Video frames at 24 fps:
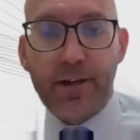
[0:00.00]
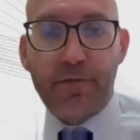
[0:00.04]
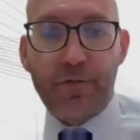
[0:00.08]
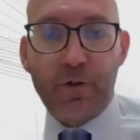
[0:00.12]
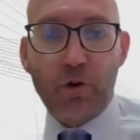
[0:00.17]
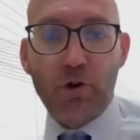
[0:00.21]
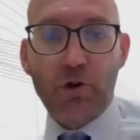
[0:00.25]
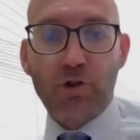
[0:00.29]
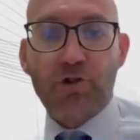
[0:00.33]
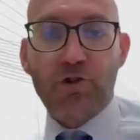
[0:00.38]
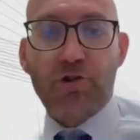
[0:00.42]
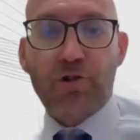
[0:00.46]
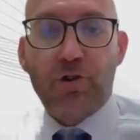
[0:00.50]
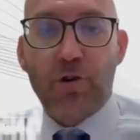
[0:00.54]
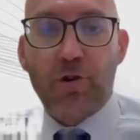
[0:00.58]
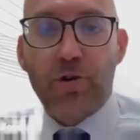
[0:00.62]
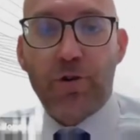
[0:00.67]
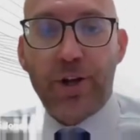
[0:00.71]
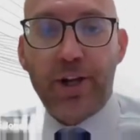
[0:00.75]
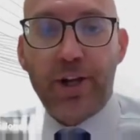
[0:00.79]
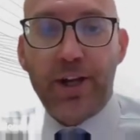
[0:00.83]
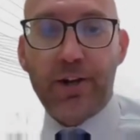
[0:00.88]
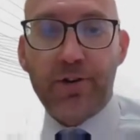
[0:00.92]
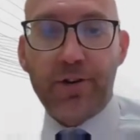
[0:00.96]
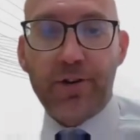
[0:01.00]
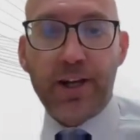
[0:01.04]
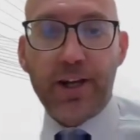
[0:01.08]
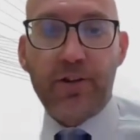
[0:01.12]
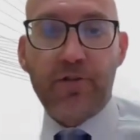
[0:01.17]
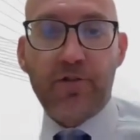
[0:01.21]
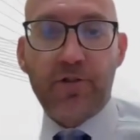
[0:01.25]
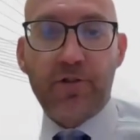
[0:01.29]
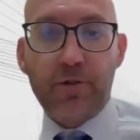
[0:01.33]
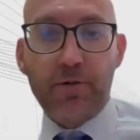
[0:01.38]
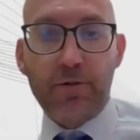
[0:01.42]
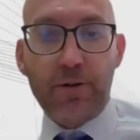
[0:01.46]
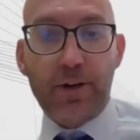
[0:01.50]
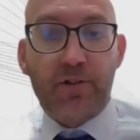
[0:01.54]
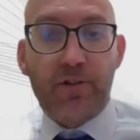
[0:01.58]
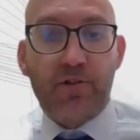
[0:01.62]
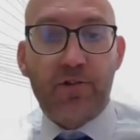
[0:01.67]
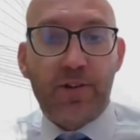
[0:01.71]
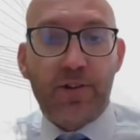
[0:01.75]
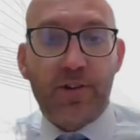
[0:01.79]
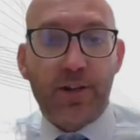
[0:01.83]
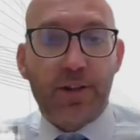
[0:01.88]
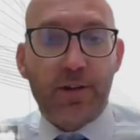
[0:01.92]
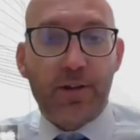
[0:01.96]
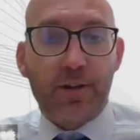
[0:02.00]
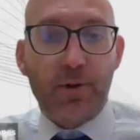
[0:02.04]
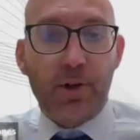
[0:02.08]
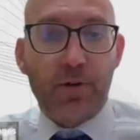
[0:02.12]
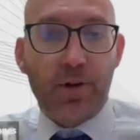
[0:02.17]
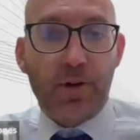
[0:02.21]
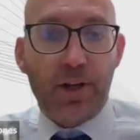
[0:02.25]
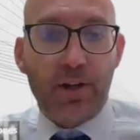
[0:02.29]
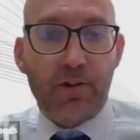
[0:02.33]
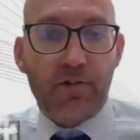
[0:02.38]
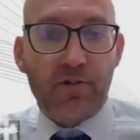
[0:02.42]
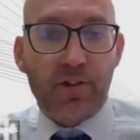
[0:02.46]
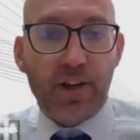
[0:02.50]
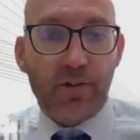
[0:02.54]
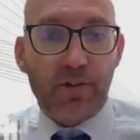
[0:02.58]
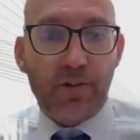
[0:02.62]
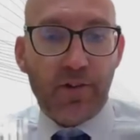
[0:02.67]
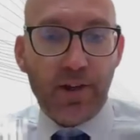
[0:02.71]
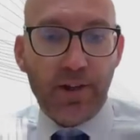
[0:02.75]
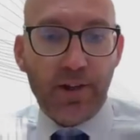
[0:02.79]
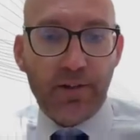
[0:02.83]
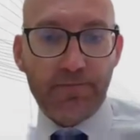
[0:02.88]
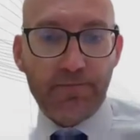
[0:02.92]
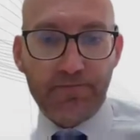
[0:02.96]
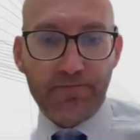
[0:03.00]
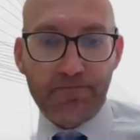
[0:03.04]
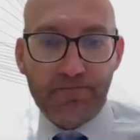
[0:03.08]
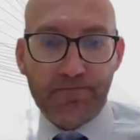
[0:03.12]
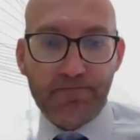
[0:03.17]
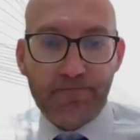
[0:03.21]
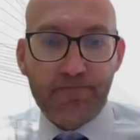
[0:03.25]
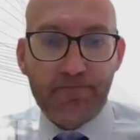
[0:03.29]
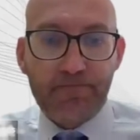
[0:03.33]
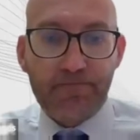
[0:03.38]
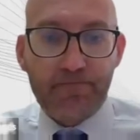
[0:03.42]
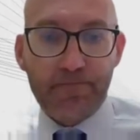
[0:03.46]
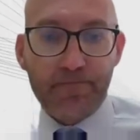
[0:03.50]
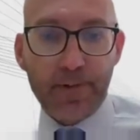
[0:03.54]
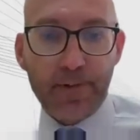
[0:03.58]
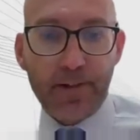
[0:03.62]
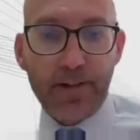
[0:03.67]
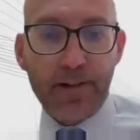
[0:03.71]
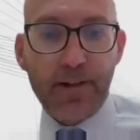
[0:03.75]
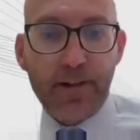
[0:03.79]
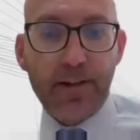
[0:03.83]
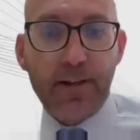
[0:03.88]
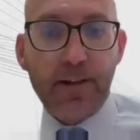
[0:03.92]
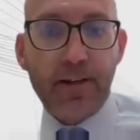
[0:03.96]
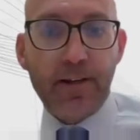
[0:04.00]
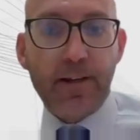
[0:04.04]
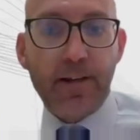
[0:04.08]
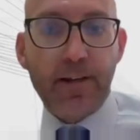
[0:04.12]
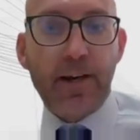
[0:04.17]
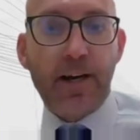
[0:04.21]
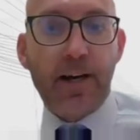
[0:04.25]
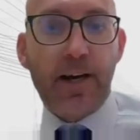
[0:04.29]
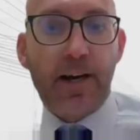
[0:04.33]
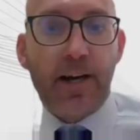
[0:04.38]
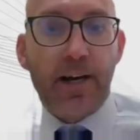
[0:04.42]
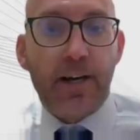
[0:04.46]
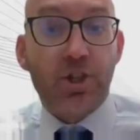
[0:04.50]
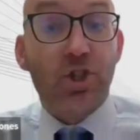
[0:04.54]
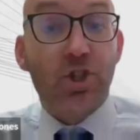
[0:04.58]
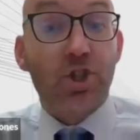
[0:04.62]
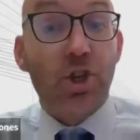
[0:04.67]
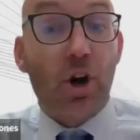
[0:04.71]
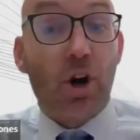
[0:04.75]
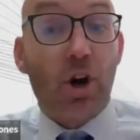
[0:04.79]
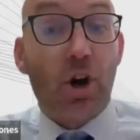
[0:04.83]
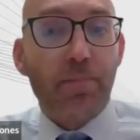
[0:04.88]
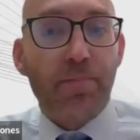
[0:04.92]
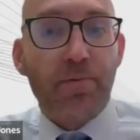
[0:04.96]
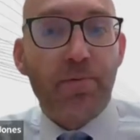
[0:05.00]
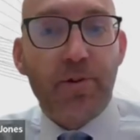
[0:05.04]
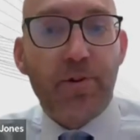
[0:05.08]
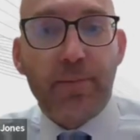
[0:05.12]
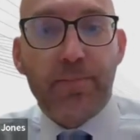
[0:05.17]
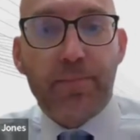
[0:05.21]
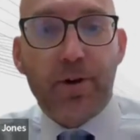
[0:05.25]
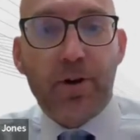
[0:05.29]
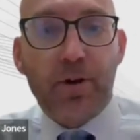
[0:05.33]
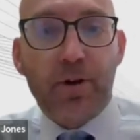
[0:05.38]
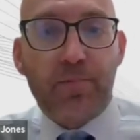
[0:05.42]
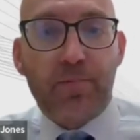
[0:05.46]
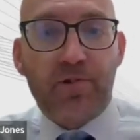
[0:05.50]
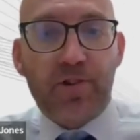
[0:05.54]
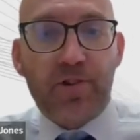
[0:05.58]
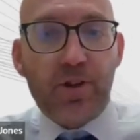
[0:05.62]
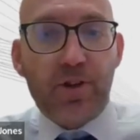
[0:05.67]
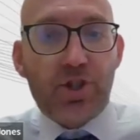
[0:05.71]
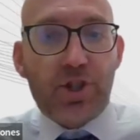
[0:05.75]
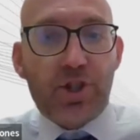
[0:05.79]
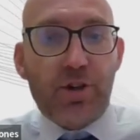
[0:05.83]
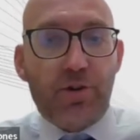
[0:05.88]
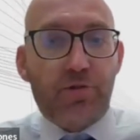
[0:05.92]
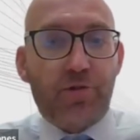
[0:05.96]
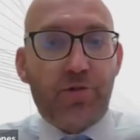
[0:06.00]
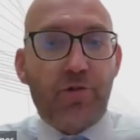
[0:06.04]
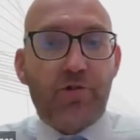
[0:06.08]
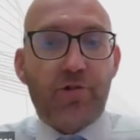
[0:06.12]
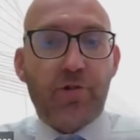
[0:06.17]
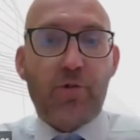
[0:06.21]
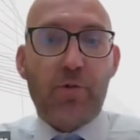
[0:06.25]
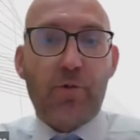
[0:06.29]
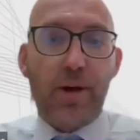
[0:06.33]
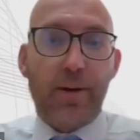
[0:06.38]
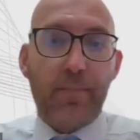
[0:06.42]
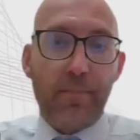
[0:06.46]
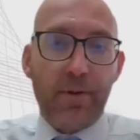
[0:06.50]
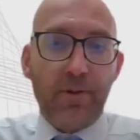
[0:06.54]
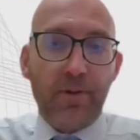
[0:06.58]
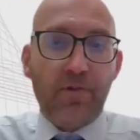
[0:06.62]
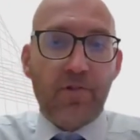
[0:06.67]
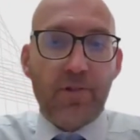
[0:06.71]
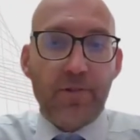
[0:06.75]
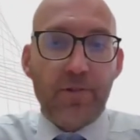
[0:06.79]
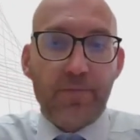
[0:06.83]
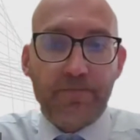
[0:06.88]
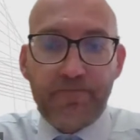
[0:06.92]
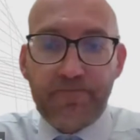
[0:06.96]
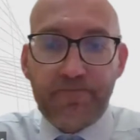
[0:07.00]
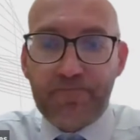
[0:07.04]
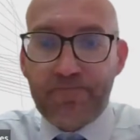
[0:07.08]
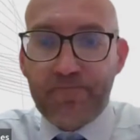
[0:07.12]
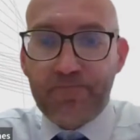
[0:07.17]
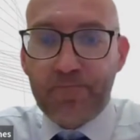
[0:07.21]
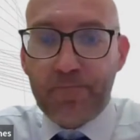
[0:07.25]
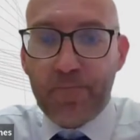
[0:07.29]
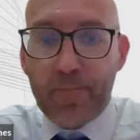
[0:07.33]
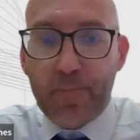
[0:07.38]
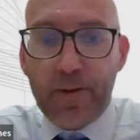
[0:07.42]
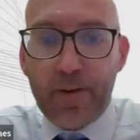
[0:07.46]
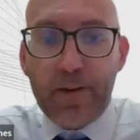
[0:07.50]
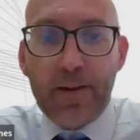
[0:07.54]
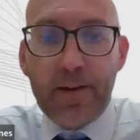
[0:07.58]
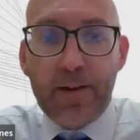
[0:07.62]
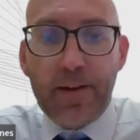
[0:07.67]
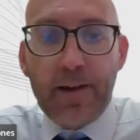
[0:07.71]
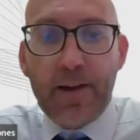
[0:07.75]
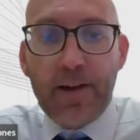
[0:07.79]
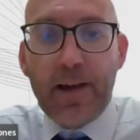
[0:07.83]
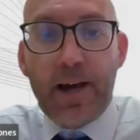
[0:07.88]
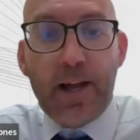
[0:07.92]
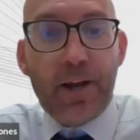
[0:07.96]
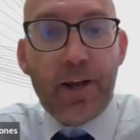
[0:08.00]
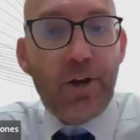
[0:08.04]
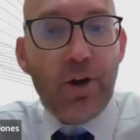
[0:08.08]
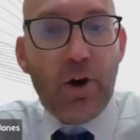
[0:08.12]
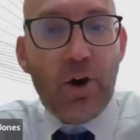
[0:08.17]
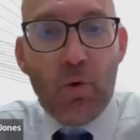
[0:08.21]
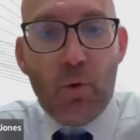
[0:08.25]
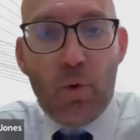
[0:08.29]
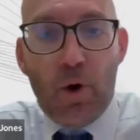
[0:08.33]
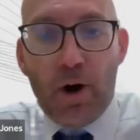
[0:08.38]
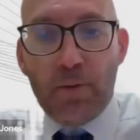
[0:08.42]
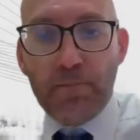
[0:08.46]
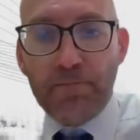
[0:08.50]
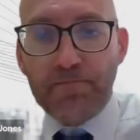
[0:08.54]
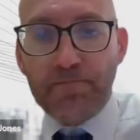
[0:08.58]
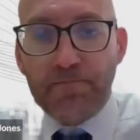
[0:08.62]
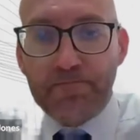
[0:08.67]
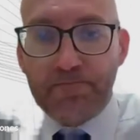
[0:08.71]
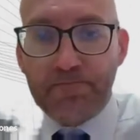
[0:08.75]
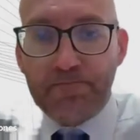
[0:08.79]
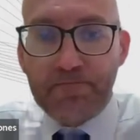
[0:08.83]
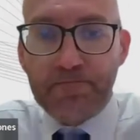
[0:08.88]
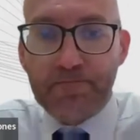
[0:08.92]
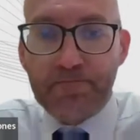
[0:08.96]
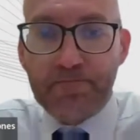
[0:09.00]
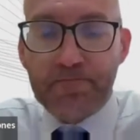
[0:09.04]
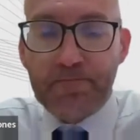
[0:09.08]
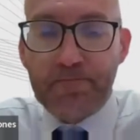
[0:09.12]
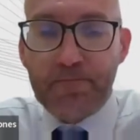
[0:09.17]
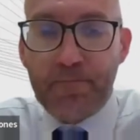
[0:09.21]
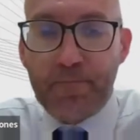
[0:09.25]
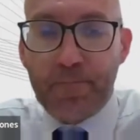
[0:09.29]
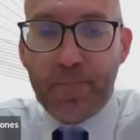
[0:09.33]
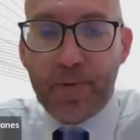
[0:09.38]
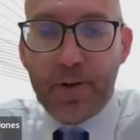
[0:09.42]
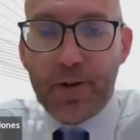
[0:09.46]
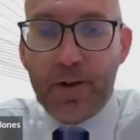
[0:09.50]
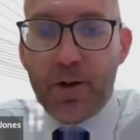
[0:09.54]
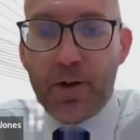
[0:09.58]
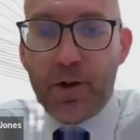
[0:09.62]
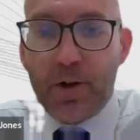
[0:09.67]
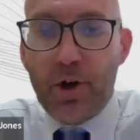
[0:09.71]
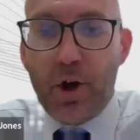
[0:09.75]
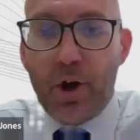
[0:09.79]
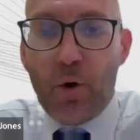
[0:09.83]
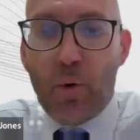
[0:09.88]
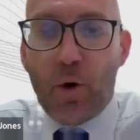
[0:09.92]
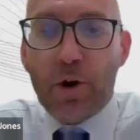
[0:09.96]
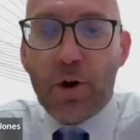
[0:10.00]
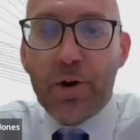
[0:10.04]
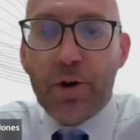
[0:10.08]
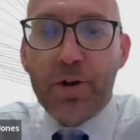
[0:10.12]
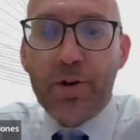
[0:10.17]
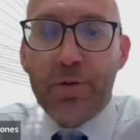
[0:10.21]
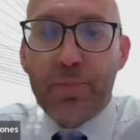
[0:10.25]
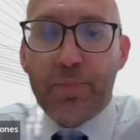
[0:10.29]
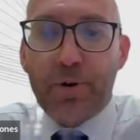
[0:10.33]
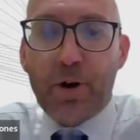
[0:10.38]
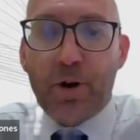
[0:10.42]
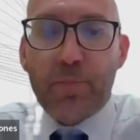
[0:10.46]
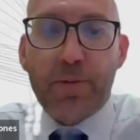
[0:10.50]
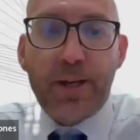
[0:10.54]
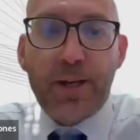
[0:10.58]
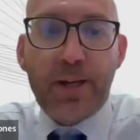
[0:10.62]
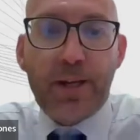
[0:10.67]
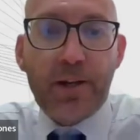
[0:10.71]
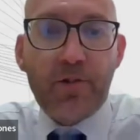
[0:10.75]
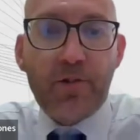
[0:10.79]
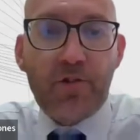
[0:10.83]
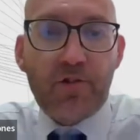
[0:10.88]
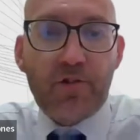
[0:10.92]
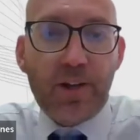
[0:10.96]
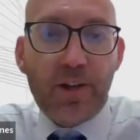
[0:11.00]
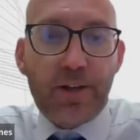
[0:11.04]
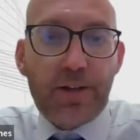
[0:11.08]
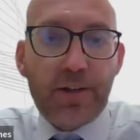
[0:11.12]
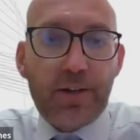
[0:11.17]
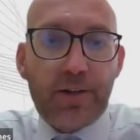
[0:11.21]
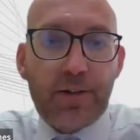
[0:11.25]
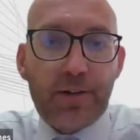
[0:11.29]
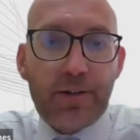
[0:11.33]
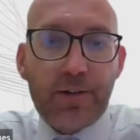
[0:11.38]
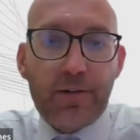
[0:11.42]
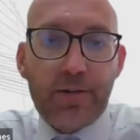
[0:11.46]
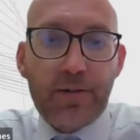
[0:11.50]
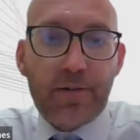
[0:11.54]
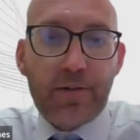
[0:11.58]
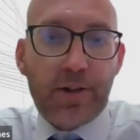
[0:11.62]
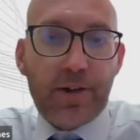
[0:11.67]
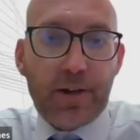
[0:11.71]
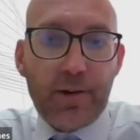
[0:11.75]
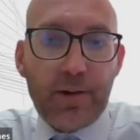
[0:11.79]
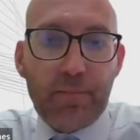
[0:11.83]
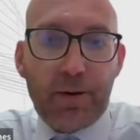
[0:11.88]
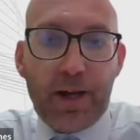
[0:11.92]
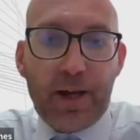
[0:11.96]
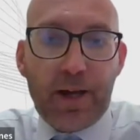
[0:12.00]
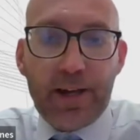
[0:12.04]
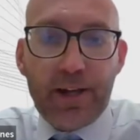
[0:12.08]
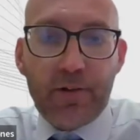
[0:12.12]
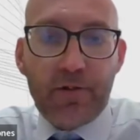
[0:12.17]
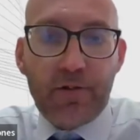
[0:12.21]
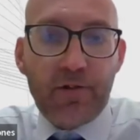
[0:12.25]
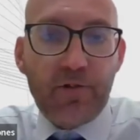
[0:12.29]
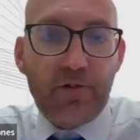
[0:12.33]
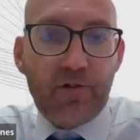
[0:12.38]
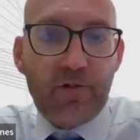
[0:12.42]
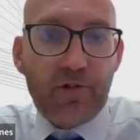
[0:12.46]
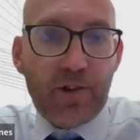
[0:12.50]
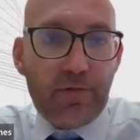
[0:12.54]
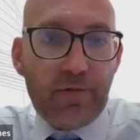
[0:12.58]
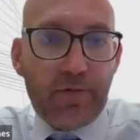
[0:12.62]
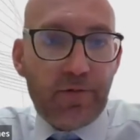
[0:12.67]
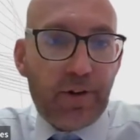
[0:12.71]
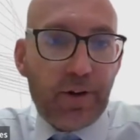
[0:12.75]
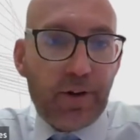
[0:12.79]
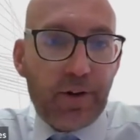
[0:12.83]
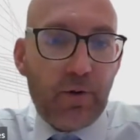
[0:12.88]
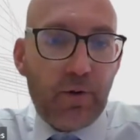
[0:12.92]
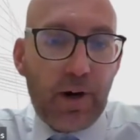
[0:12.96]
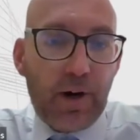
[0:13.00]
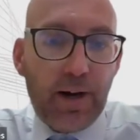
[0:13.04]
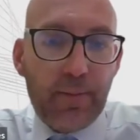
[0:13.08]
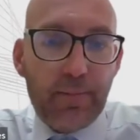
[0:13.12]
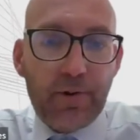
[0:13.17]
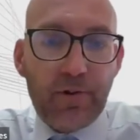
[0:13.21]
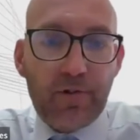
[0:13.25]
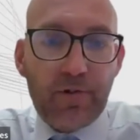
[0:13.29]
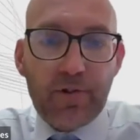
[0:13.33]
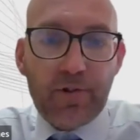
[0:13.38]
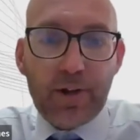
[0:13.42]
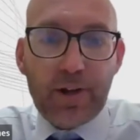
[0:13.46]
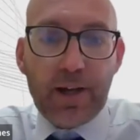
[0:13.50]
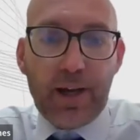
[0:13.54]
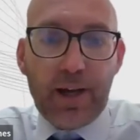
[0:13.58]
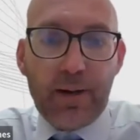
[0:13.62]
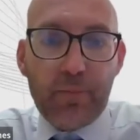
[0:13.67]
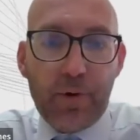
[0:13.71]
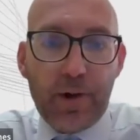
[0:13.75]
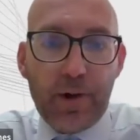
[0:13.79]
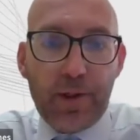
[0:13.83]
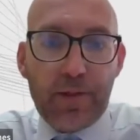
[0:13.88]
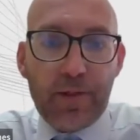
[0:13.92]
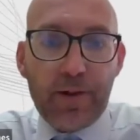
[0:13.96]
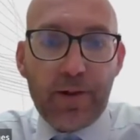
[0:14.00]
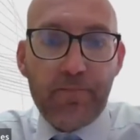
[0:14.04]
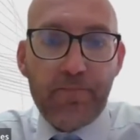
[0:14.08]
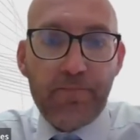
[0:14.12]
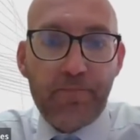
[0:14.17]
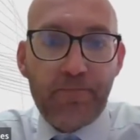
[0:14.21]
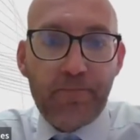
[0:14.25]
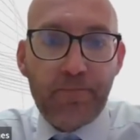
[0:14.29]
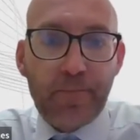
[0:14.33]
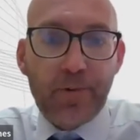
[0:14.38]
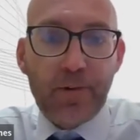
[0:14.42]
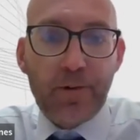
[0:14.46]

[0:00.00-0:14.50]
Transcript: a 4-storey Grade 2 listed community centre, a shop repurposing children's equipment, and no one had properly considered the compliance and safety requirements that came with them.